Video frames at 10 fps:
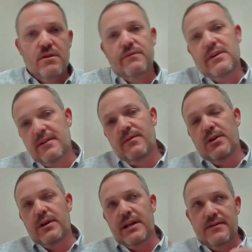So if I
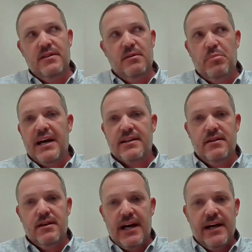kind of dip back to
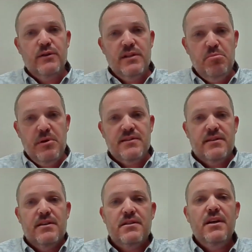the IoT piece of
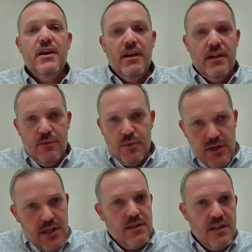this, when you
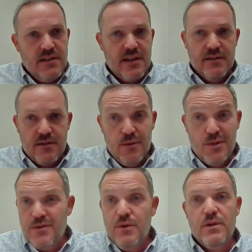get into these kind of
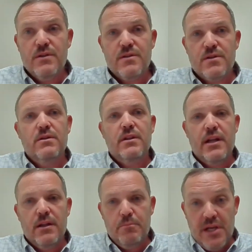solutions, you can
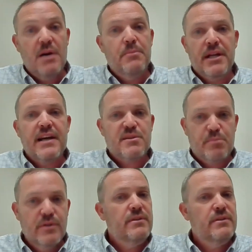certainly become an expert.